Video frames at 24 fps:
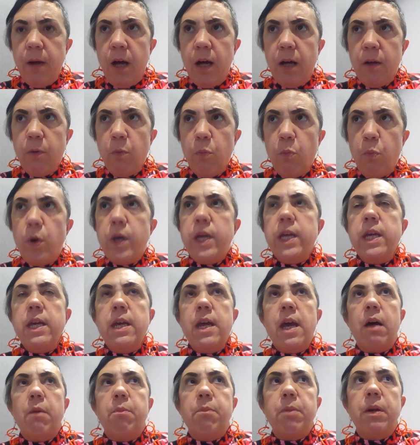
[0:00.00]
we
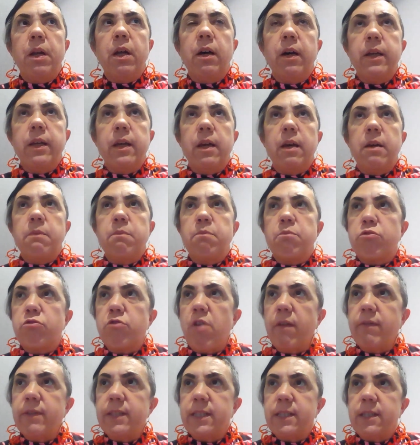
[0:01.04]
apply a
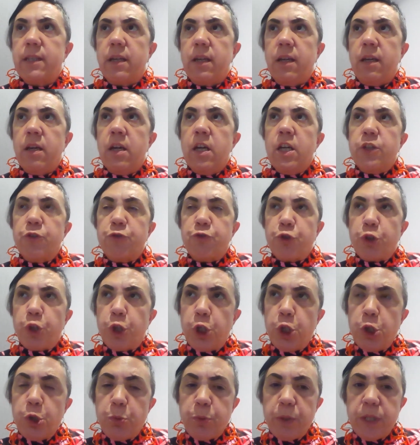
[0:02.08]
privacy,
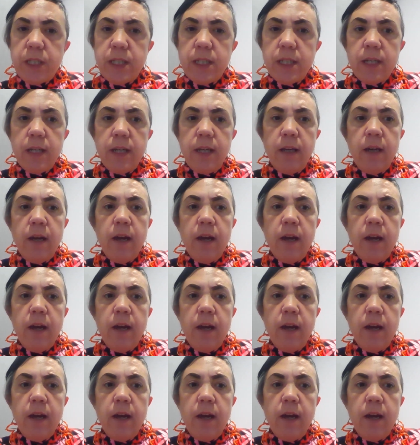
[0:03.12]
security,